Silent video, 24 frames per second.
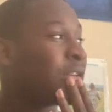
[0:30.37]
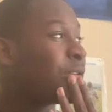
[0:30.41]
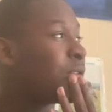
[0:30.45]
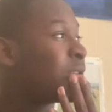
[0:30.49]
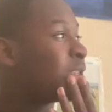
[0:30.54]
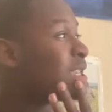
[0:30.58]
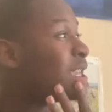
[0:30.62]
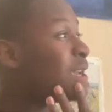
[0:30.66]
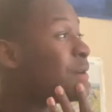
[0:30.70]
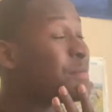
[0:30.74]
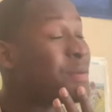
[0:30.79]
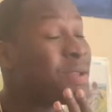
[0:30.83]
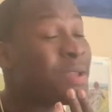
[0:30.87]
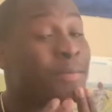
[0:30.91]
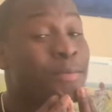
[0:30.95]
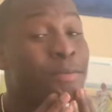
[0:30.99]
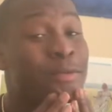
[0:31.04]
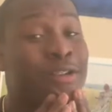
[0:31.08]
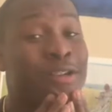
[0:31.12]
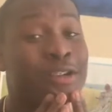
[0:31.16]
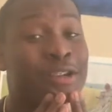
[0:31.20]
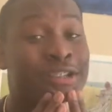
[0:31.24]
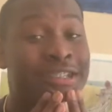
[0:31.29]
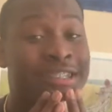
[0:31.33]
some
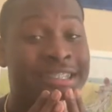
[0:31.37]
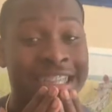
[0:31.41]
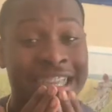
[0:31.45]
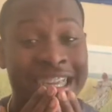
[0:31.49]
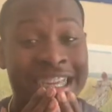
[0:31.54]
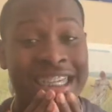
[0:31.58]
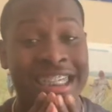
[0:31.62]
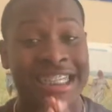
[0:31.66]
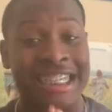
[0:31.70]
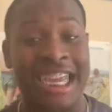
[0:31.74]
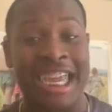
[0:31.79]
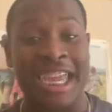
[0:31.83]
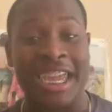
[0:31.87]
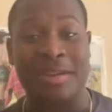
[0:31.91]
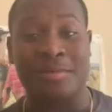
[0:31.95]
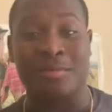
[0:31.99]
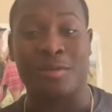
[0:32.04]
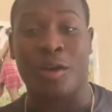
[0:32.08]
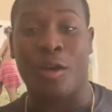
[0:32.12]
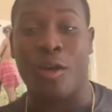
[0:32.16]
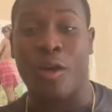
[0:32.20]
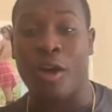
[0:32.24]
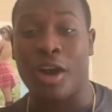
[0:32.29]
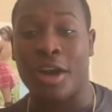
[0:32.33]
people are going to say James
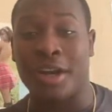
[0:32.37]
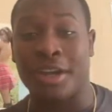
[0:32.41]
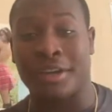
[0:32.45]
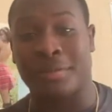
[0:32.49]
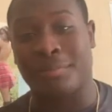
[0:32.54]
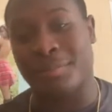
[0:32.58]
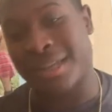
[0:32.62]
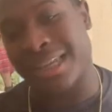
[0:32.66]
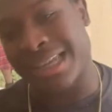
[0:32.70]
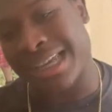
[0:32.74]
Harden